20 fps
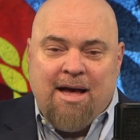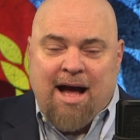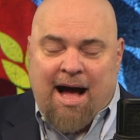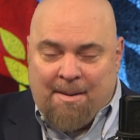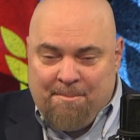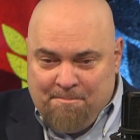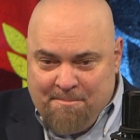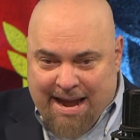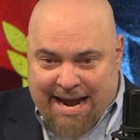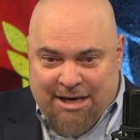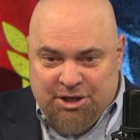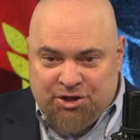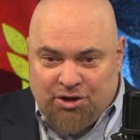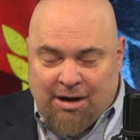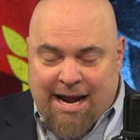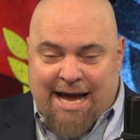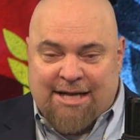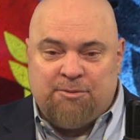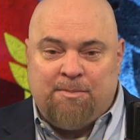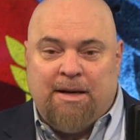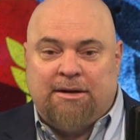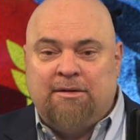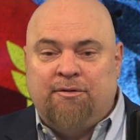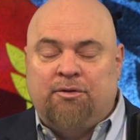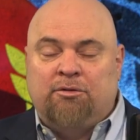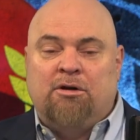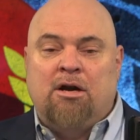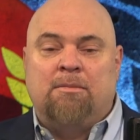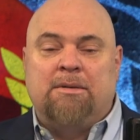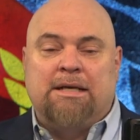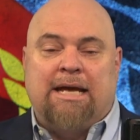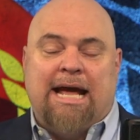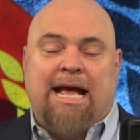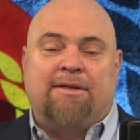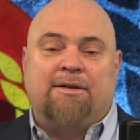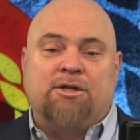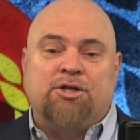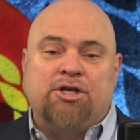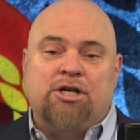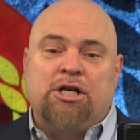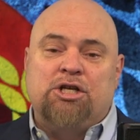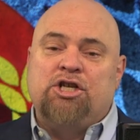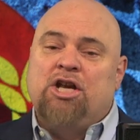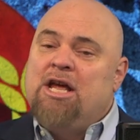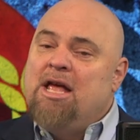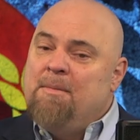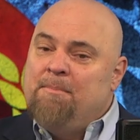a major aspect of the Roman Catholic Church,